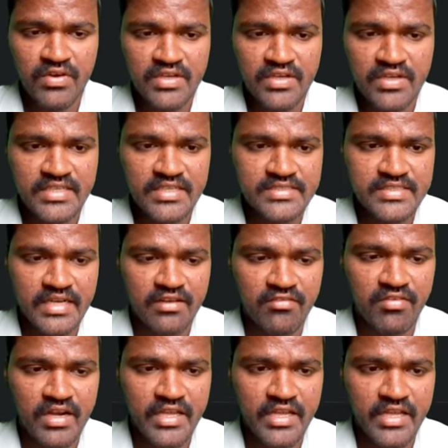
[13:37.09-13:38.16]
For that reason,
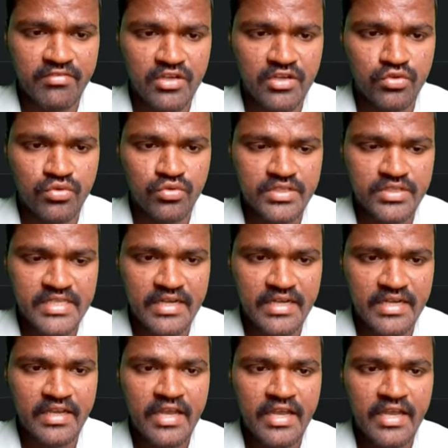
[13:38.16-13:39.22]
what I will do is
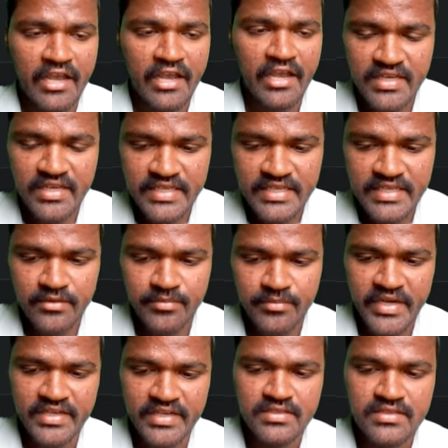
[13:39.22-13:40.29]
that I will
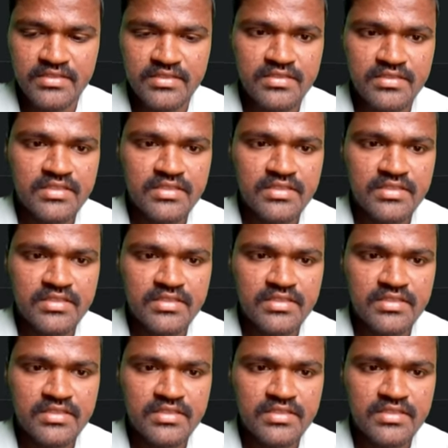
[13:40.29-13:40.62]
increment